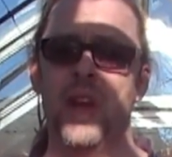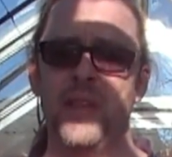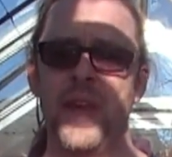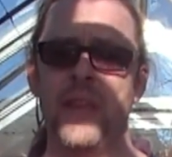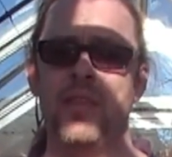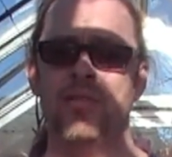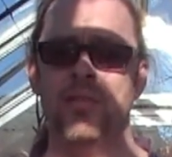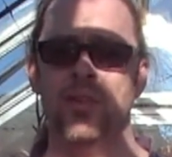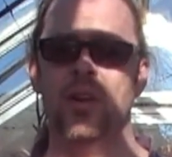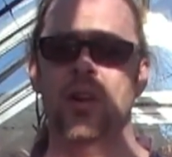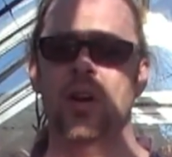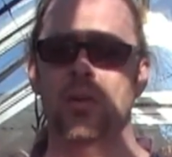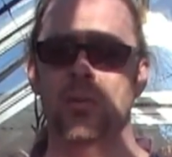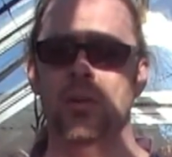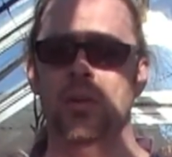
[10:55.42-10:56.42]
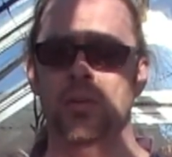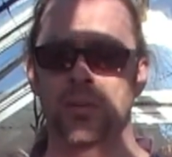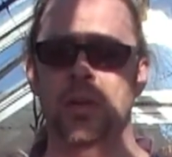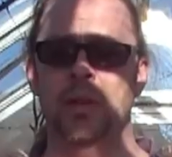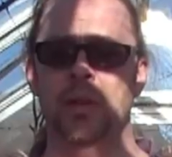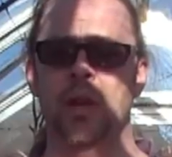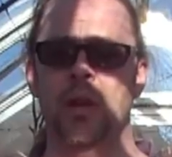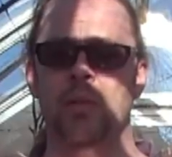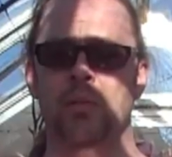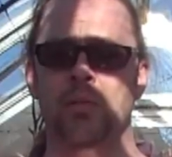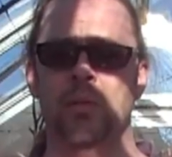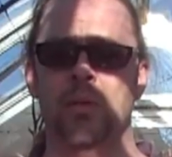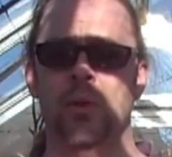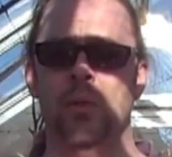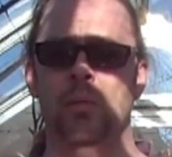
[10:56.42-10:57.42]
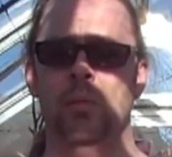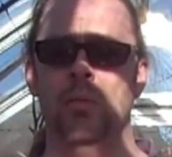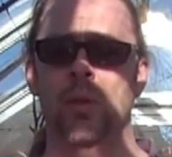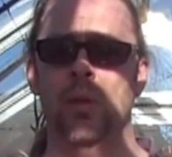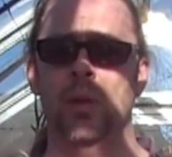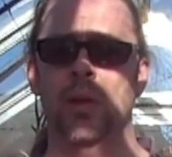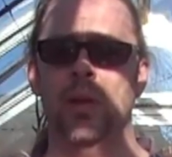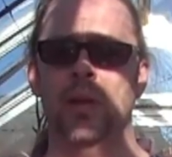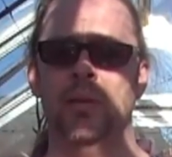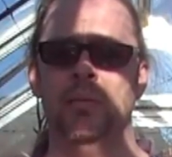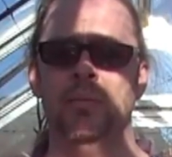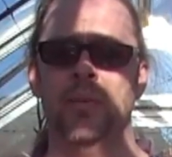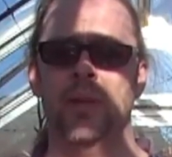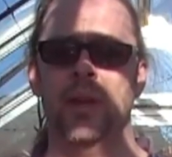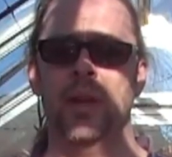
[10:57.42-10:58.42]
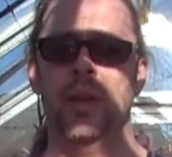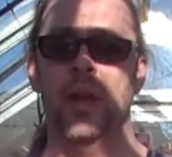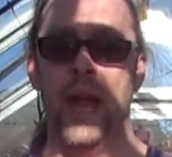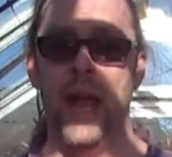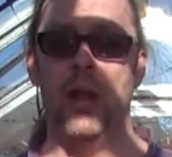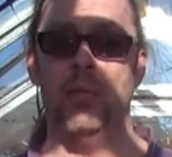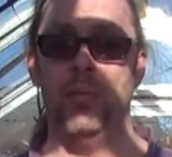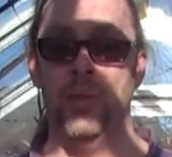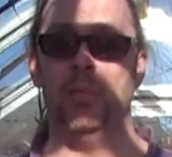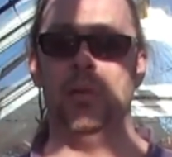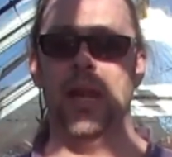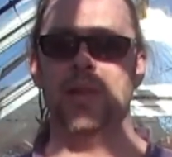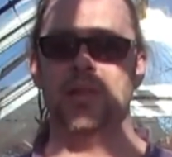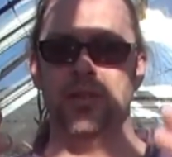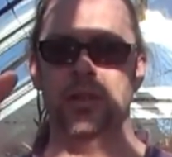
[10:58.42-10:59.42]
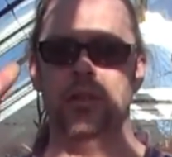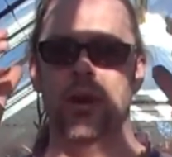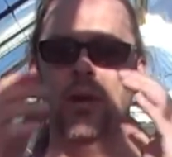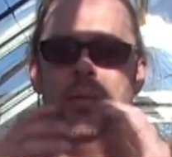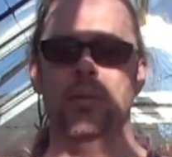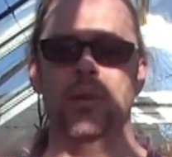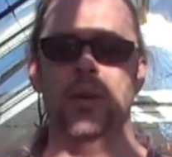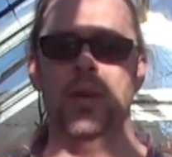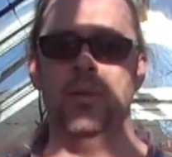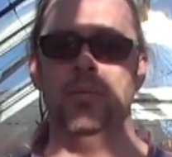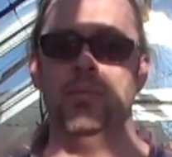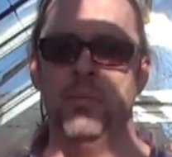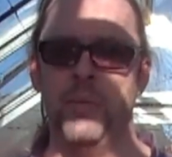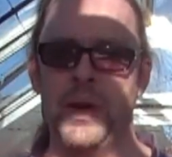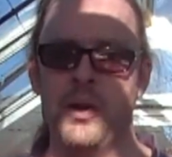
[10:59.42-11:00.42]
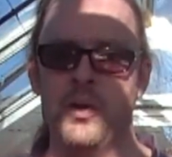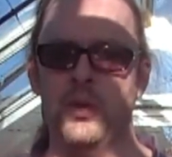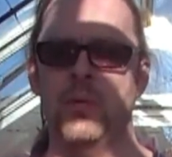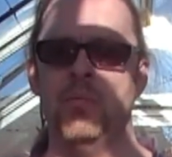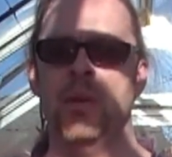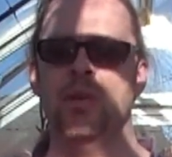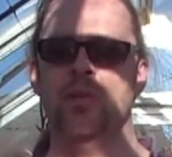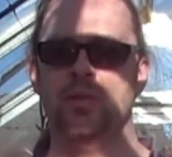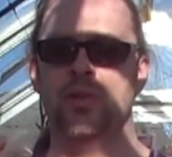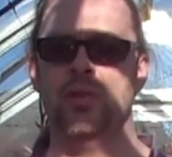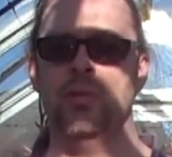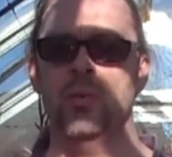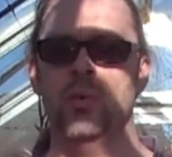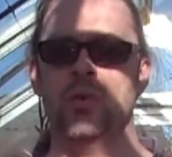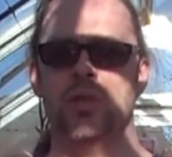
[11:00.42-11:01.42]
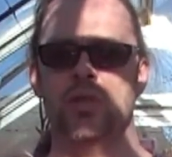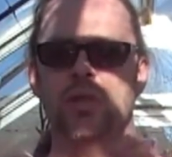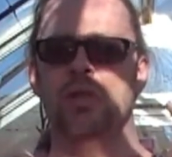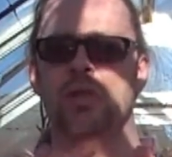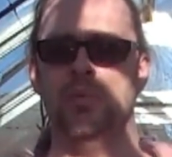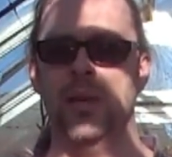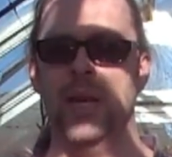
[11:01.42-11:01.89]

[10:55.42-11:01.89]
and then the fungi will help the plant to grow and bring all the minerals and the water to the